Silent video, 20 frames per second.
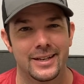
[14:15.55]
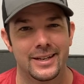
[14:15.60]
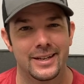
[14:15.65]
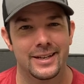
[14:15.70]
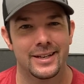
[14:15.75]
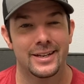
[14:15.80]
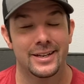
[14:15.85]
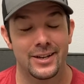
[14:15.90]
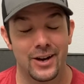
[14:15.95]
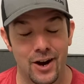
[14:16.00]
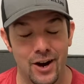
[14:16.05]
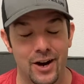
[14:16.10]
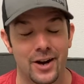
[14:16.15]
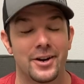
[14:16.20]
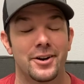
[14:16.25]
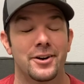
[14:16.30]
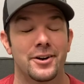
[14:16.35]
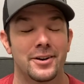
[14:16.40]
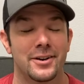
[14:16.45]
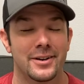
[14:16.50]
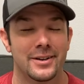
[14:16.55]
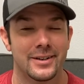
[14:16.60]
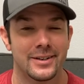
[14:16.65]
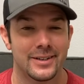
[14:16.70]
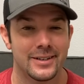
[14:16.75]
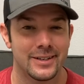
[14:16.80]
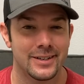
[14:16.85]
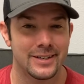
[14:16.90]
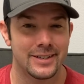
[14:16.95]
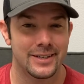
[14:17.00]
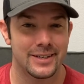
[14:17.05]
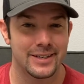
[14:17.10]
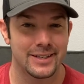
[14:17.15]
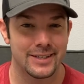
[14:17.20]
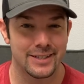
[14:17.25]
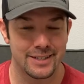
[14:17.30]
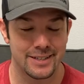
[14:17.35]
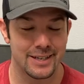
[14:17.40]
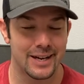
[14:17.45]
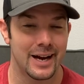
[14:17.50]
and honor
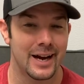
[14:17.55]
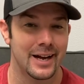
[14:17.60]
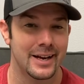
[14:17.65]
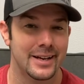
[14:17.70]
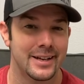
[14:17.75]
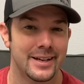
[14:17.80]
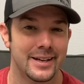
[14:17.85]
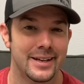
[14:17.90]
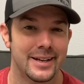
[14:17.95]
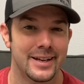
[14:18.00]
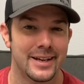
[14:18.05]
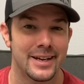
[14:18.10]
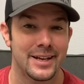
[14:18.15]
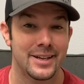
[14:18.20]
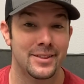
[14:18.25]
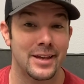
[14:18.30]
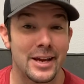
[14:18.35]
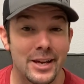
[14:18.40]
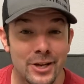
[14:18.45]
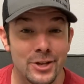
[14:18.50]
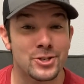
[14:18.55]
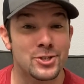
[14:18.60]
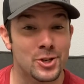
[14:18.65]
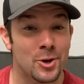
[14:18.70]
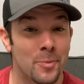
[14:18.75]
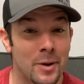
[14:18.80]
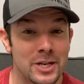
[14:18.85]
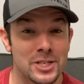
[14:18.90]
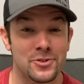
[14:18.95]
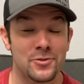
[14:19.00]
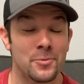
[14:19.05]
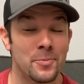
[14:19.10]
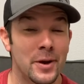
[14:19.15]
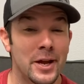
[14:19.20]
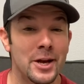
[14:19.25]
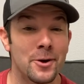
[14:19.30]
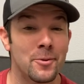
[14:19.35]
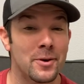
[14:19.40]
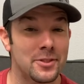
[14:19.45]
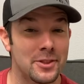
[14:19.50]
God. Thank you so much for
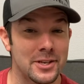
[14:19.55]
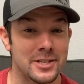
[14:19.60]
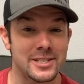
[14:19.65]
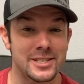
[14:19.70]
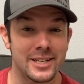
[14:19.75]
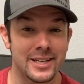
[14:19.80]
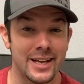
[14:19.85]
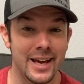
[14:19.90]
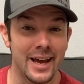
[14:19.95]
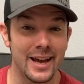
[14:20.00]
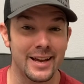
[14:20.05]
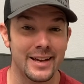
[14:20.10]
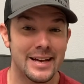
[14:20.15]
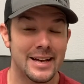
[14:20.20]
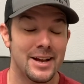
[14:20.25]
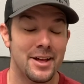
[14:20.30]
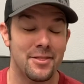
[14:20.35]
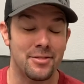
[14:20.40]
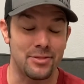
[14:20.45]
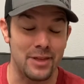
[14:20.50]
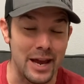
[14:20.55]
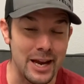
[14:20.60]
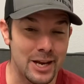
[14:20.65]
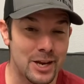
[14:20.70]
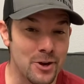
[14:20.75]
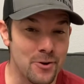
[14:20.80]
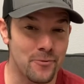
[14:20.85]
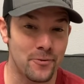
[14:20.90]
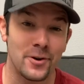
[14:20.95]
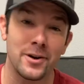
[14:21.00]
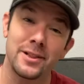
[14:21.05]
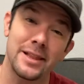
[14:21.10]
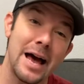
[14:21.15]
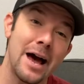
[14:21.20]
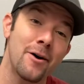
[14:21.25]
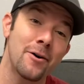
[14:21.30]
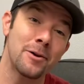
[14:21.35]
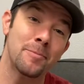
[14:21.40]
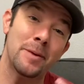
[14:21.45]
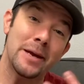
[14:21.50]
being with us today. Thank you for
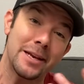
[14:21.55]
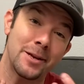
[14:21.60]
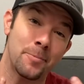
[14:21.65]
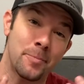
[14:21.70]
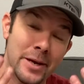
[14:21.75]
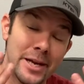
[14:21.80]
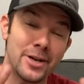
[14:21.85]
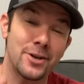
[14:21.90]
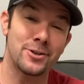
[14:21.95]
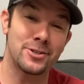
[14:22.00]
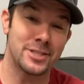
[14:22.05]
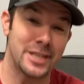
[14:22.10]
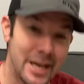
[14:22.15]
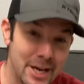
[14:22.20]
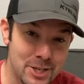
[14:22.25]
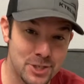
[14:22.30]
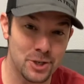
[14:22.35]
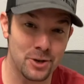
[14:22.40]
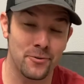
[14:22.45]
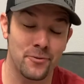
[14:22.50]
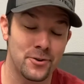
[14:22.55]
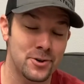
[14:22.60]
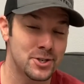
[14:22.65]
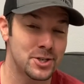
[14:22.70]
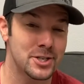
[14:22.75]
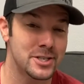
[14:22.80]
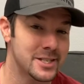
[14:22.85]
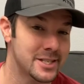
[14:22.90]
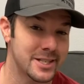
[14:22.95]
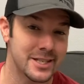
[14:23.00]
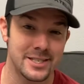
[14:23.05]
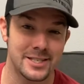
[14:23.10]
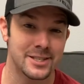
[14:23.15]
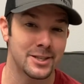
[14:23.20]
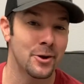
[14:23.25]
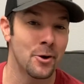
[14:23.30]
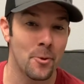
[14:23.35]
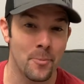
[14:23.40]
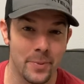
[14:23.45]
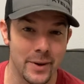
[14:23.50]
allowing me to be your teacher for just this
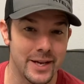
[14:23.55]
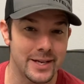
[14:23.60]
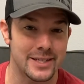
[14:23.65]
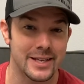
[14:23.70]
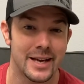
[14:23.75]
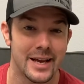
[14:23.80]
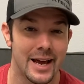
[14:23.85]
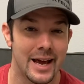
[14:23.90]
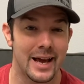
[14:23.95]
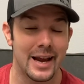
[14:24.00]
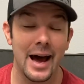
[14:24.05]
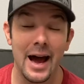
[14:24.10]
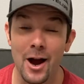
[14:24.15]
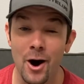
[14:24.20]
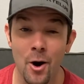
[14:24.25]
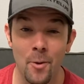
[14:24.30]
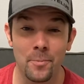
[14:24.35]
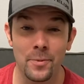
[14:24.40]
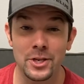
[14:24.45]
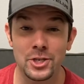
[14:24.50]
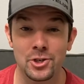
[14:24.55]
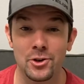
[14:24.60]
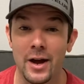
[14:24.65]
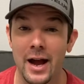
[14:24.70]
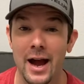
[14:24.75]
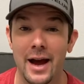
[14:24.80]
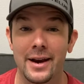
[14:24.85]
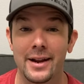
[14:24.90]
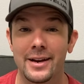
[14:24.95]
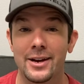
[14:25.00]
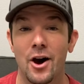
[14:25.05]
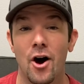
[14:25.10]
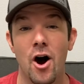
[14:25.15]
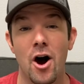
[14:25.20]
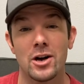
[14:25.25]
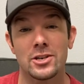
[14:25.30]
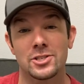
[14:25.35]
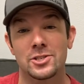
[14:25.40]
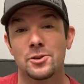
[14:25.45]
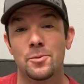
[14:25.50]
little bit. And I hope that you had an
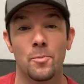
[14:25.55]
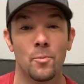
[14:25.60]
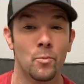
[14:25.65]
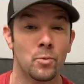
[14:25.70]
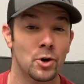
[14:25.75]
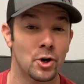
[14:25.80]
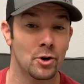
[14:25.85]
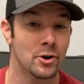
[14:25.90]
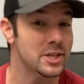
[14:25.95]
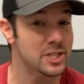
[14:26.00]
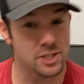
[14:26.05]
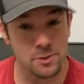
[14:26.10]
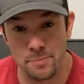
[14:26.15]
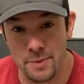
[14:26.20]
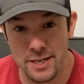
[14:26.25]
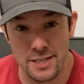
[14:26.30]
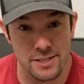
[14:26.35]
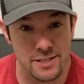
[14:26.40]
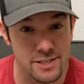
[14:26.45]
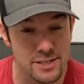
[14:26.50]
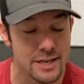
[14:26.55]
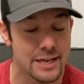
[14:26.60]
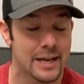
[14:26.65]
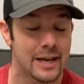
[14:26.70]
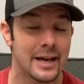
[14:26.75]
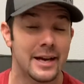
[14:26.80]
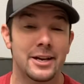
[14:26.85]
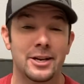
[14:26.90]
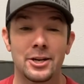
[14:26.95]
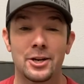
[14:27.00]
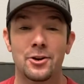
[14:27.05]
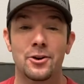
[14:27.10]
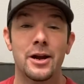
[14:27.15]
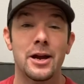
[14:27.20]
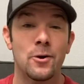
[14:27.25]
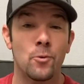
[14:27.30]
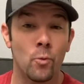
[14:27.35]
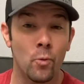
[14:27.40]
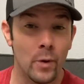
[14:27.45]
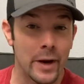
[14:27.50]
awesome Christmas and a
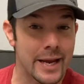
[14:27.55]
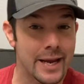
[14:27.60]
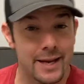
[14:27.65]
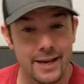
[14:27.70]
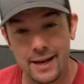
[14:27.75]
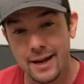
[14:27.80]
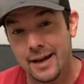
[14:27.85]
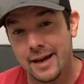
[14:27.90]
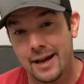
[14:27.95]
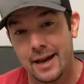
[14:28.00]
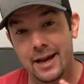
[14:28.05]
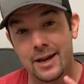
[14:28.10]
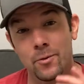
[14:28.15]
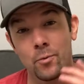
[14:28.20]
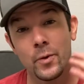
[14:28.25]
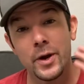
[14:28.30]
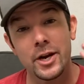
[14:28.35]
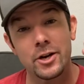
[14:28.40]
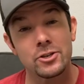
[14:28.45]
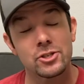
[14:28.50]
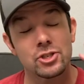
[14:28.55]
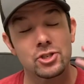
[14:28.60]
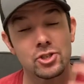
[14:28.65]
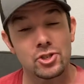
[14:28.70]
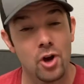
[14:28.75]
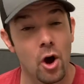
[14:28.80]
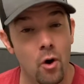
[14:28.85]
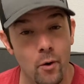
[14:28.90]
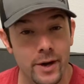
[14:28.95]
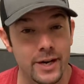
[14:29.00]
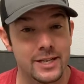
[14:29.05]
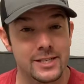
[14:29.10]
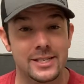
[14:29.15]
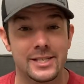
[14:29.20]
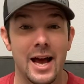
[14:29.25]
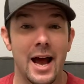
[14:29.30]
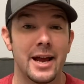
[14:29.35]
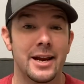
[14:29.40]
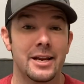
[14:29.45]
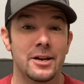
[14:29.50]
great week. And we are so
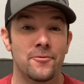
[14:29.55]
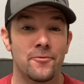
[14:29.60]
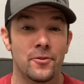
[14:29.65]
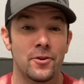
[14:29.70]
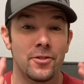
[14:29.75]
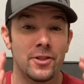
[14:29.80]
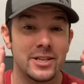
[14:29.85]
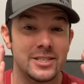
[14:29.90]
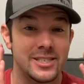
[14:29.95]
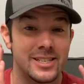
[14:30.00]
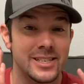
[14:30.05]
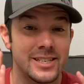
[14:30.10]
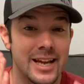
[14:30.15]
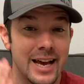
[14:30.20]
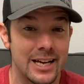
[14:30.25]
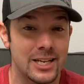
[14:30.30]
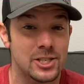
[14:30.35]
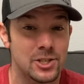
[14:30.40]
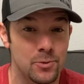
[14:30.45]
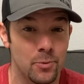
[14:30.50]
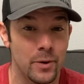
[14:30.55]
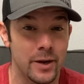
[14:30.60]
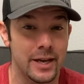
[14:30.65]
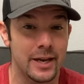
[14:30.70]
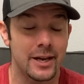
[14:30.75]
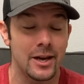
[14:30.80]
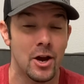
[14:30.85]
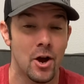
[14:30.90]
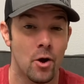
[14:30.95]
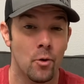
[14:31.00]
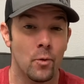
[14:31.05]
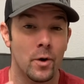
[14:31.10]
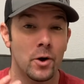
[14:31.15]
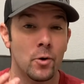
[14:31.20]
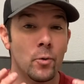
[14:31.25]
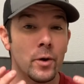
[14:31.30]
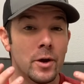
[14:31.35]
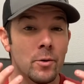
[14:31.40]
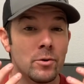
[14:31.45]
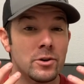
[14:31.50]
excited for this next week where
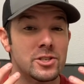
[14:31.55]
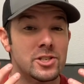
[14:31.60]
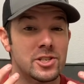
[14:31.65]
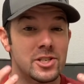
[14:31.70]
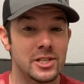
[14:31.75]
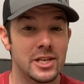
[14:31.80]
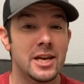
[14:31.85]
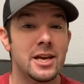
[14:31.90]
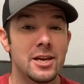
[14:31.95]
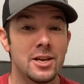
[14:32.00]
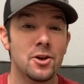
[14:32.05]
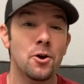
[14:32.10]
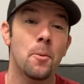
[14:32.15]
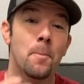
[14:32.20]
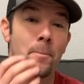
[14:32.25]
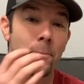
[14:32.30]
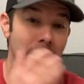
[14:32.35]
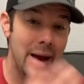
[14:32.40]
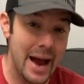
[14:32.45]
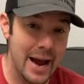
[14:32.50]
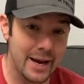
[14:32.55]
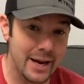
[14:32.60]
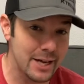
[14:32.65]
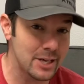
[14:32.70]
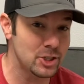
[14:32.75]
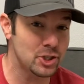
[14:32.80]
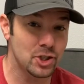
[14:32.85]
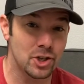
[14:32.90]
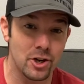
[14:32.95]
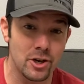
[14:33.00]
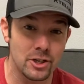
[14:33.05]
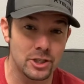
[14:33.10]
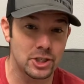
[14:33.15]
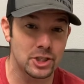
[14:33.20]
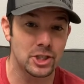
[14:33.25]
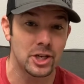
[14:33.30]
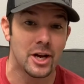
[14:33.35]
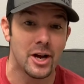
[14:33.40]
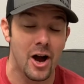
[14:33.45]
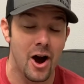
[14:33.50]
we will see you back at
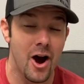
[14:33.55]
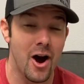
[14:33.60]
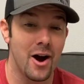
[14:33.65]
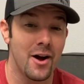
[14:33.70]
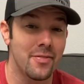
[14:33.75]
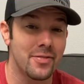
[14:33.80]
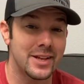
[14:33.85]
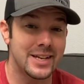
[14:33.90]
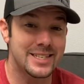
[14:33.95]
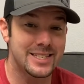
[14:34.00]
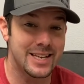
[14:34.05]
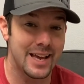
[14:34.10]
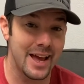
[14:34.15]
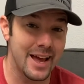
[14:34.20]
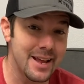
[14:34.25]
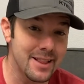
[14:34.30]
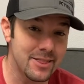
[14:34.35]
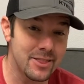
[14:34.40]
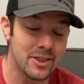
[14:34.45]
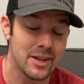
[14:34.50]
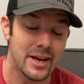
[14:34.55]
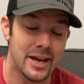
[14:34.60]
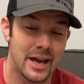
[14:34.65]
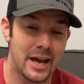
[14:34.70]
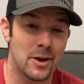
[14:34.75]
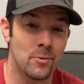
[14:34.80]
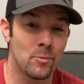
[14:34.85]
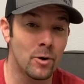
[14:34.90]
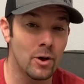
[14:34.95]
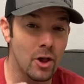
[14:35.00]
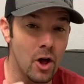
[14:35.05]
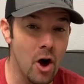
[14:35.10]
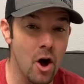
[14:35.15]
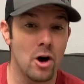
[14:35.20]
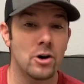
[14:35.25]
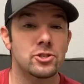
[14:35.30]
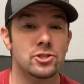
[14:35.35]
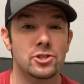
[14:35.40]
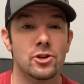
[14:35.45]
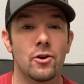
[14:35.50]
church on the 10th. And we'll
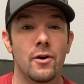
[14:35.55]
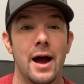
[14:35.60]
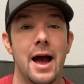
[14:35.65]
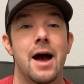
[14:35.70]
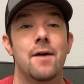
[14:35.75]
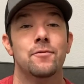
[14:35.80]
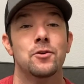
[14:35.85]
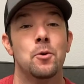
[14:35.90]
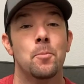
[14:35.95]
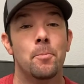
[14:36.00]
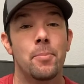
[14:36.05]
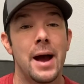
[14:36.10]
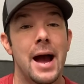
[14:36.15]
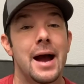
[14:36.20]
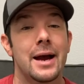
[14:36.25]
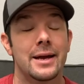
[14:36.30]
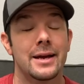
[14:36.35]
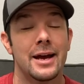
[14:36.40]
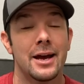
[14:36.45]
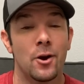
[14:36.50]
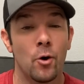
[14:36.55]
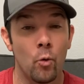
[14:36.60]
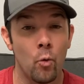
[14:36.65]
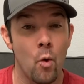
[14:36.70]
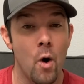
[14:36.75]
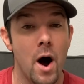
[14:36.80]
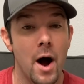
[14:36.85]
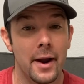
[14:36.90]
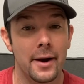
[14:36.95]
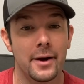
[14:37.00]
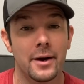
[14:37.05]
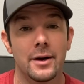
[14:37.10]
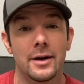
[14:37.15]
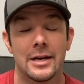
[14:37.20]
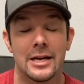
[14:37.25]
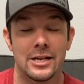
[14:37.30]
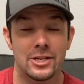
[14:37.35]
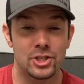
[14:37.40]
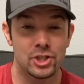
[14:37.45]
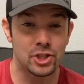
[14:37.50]
also have you back at Awana
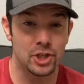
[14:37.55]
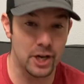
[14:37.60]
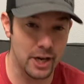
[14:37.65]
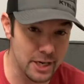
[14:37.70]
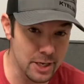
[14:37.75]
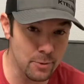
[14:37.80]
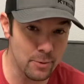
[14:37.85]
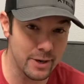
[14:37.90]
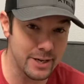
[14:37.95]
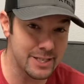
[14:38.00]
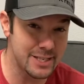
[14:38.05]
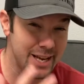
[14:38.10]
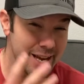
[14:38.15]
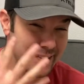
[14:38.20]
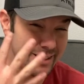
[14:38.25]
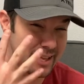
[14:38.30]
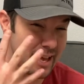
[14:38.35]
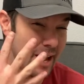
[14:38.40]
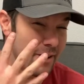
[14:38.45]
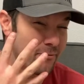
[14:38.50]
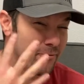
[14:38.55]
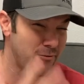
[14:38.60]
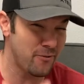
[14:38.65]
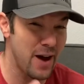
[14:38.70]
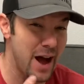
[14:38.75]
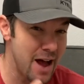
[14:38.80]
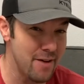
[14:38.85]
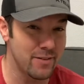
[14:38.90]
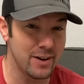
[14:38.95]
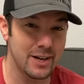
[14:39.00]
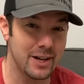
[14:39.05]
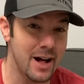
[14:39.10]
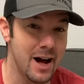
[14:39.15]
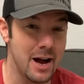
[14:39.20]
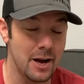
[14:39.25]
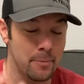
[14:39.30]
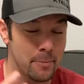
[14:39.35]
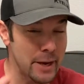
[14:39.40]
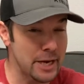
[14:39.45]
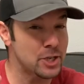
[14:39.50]
January 10th at 5
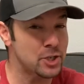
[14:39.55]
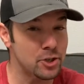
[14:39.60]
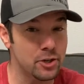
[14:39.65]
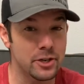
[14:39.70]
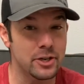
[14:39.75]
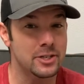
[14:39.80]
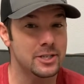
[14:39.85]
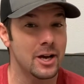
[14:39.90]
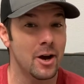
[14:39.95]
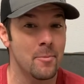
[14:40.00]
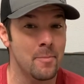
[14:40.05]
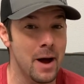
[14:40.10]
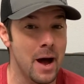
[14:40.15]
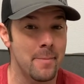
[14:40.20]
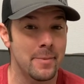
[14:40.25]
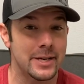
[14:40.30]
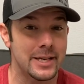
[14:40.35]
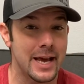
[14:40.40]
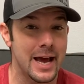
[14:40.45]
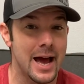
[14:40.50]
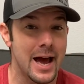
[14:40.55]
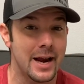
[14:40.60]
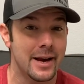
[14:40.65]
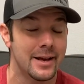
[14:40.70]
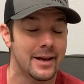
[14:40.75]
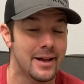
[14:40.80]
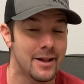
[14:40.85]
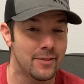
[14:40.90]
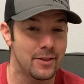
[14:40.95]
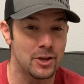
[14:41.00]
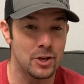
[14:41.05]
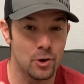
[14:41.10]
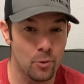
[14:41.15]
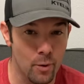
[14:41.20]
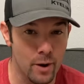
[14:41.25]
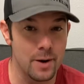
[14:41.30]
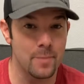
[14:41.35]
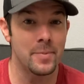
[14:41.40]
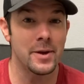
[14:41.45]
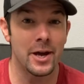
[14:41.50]
o'clock. Make sure you tell mom and dad that you
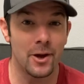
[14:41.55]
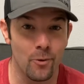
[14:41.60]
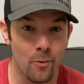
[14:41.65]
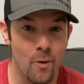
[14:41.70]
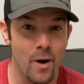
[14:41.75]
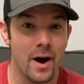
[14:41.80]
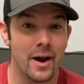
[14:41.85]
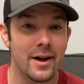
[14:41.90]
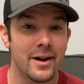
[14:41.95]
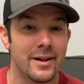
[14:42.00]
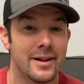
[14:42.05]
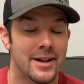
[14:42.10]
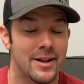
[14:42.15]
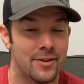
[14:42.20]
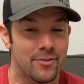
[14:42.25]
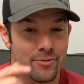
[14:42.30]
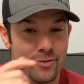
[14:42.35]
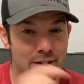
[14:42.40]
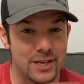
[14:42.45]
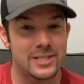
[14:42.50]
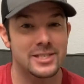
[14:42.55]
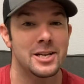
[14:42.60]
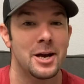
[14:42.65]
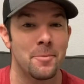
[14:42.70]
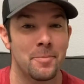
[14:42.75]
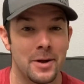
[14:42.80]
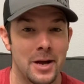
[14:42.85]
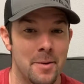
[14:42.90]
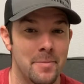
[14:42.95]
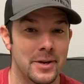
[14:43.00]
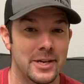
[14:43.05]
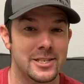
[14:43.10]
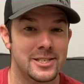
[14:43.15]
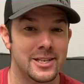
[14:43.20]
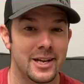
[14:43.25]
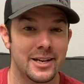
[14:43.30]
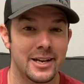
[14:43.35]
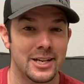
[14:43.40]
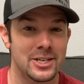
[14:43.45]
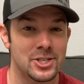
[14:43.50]
want to be at Awana this upcoming
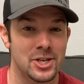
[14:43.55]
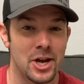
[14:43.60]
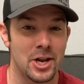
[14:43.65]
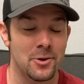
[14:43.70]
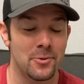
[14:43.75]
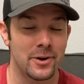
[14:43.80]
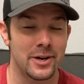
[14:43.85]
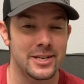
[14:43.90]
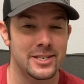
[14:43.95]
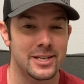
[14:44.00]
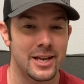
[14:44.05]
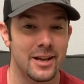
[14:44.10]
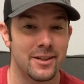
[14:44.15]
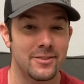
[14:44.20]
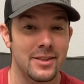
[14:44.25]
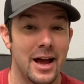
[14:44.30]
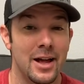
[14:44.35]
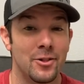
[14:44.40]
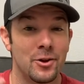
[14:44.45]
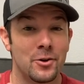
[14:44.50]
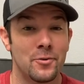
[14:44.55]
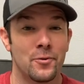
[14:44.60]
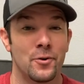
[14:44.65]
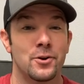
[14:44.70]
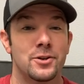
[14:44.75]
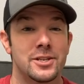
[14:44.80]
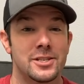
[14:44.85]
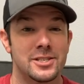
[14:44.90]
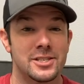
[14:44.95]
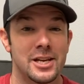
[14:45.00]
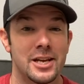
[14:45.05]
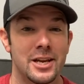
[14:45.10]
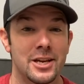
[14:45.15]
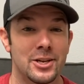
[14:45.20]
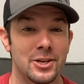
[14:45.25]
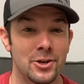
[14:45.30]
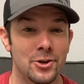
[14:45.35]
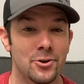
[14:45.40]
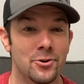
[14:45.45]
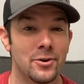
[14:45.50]
Sunday, January 10th. I look forward to seeing
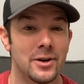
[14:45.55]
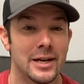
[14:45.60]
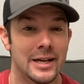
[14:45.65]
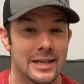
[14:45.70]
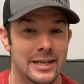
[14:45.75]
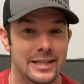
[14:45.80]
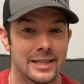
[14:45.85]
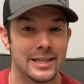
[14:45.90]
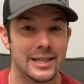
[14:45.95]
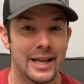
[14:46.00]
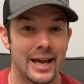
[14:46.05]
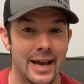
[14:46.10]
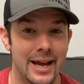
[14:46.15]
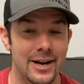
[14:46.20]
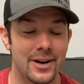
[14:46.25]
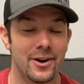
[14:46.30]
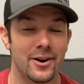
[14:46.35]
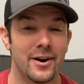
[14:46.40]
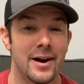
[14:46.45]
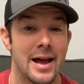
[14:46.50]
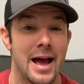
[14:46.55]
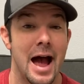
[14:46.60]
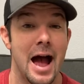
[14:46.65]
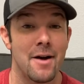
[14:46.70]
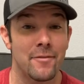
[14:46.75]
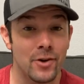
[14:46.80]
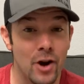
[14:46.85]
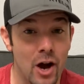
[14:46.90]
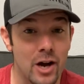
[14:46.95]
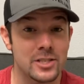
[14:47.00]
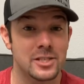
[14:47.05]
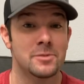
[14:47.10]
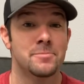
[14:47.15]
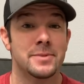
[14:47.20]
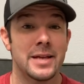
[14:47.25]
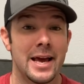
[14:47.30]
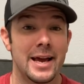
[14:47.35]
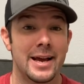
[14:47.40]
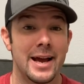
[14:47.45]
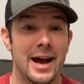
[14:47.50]
you later. Have an awesome
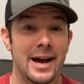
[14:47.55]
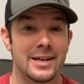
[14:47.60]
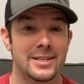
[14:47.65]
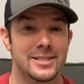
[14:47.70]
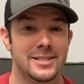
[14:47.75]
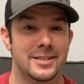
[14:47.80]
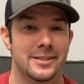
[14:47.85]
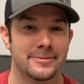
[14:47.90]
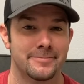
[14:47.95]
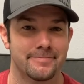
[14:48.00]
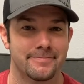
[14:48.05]
day, guys.